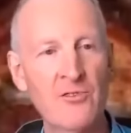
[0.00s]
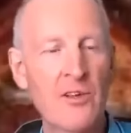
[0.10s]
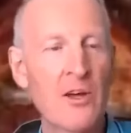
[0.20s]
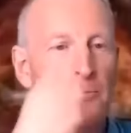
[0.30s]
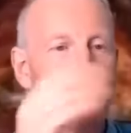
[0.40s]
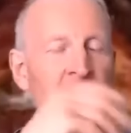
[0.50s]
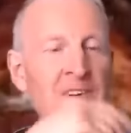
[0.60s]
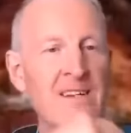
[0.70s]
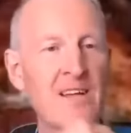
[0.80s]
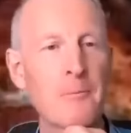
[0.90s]
So those
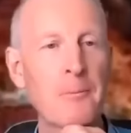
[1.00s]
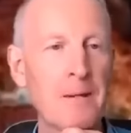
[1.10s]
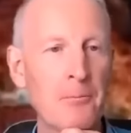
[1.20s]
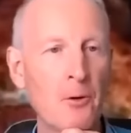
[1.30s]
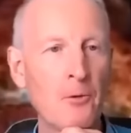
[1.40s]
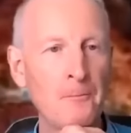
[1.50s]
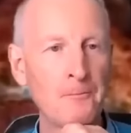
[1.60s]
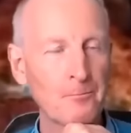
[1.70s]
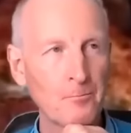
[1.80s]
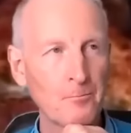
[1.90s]
prophetic people
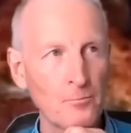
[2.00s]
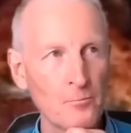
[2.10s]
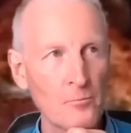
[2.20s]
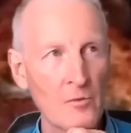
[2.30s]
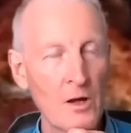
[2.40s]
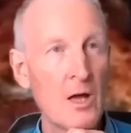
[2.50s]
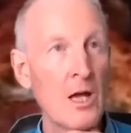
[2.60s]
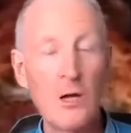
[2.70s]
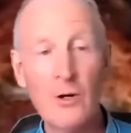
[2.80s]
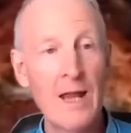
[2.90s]

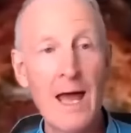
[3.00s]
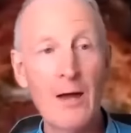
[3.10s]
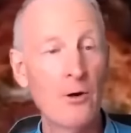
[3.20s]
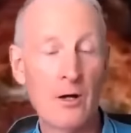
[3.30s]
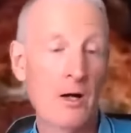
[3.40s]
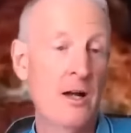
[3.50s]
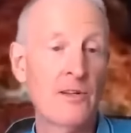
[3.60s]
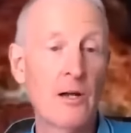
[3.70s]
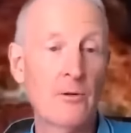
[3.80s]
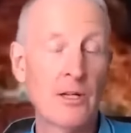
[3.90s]
who are now, I
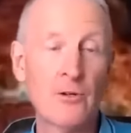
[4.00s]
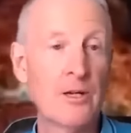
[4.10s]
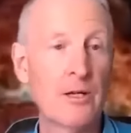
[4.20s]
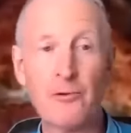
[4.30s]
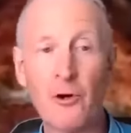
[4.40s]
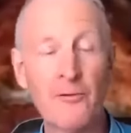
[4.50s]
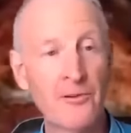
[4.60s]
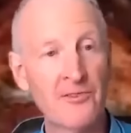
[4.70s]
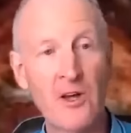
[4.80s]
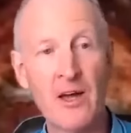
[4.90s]
totally agree,
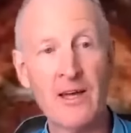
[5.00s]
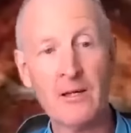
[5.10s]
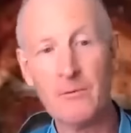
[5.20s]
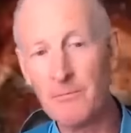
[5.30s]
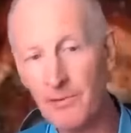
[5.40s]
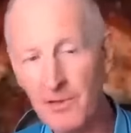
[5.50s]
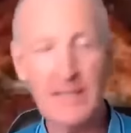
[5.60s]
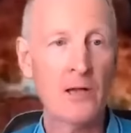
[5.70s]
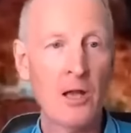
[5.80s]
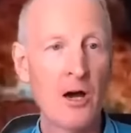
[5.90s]
prophesying
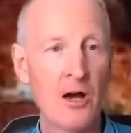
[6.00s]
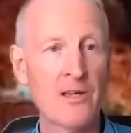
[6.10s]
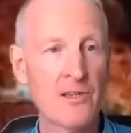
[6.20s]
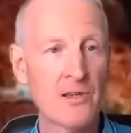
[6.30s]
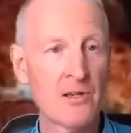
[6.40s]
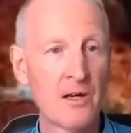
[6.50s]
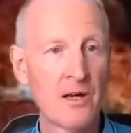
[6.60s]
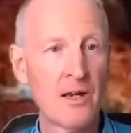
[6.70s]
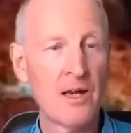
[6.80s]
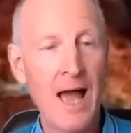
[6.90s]
complete lies
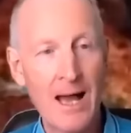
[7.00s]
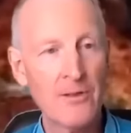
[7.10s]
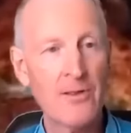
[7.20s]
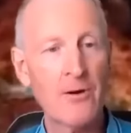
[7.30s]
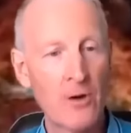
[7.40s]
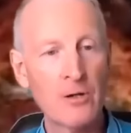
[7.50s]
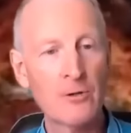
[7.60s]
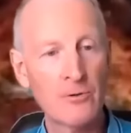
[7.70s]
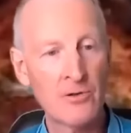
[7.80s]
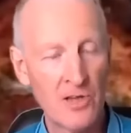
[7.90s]
out of their
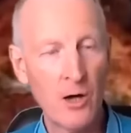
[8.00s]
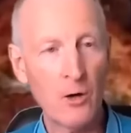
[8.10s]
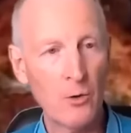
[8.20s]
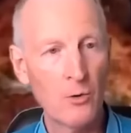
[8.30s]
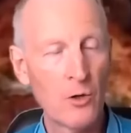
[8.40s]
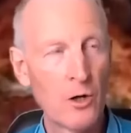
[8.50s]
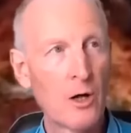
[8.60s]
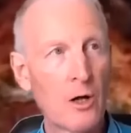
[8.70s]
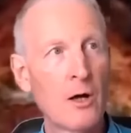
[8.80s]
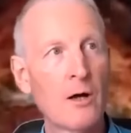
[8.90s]
own soul
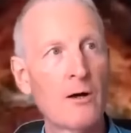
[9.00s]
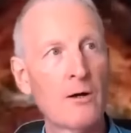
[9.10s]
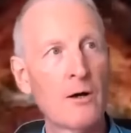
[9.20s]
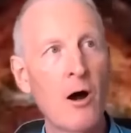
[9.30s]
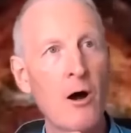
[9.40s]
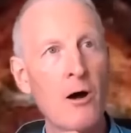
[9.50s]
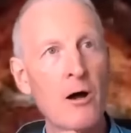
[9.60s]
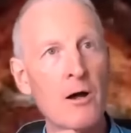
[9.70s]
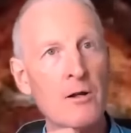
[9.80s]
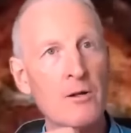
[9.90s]
are